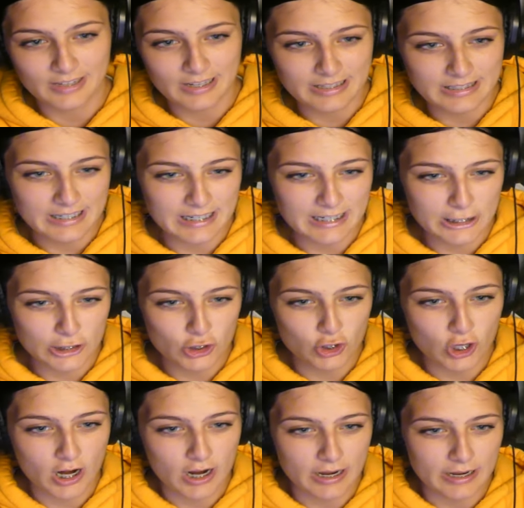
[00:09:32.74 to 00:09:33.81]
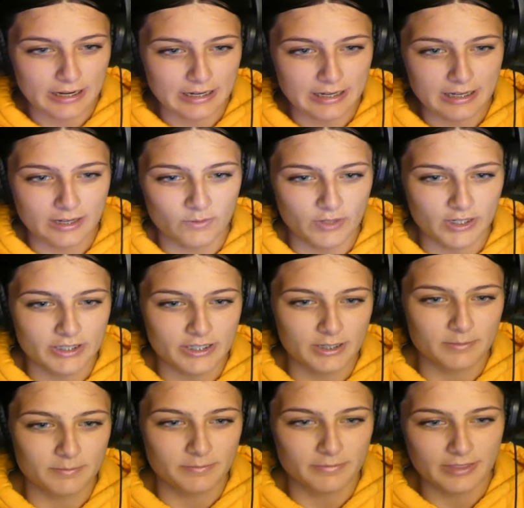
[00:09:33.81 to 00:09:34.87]
Is he gonna try and convince
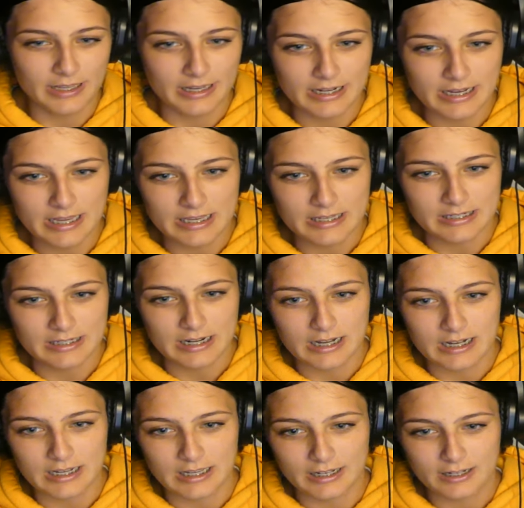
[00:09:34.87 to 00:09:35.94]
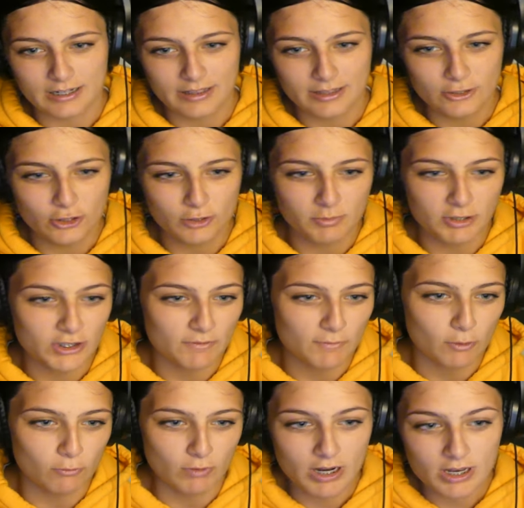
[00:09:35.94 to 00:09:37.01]
him that he's not too much of
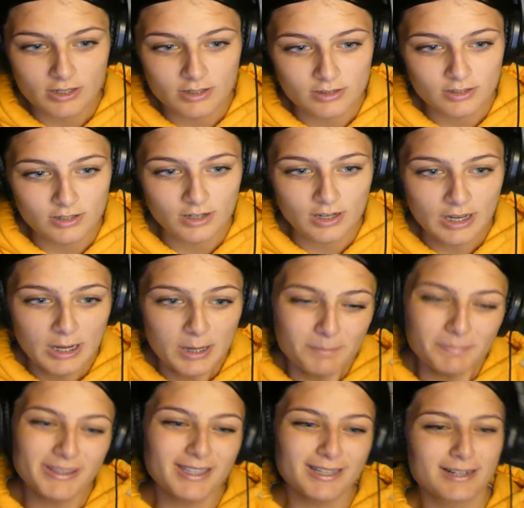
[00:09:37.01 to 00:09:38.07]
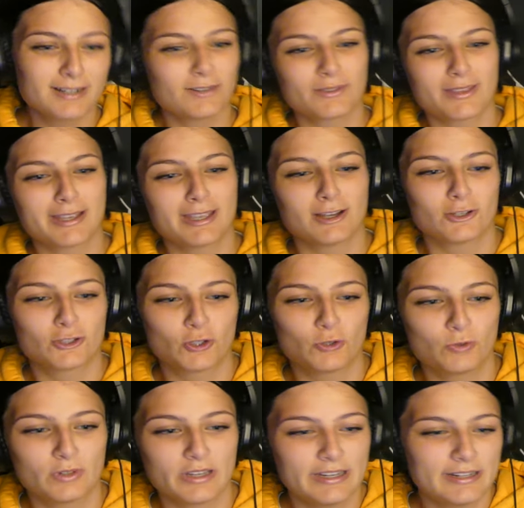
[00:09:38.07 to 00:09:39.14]
a risk? But then I don't think
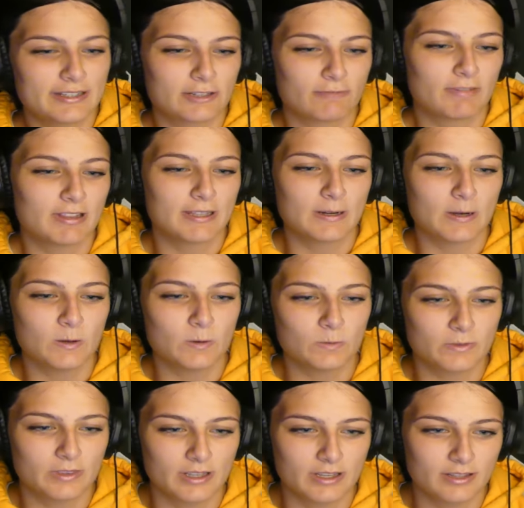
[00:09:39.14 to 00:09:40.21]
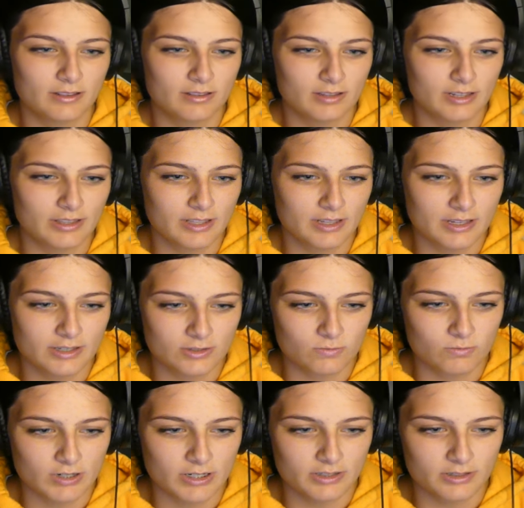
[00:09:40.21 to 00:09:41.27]
he doesn't really know that they think he's a
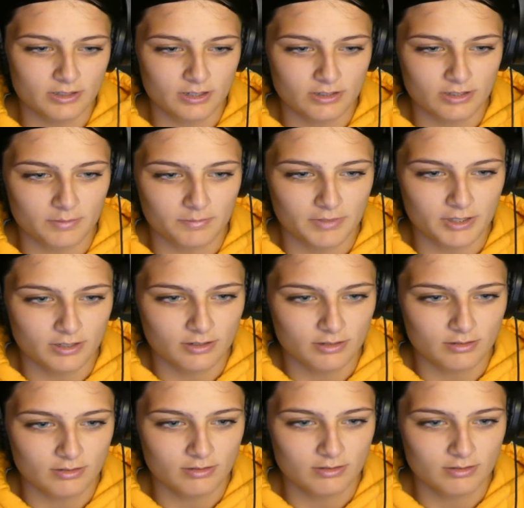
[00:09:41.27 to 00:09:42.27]
risk or something.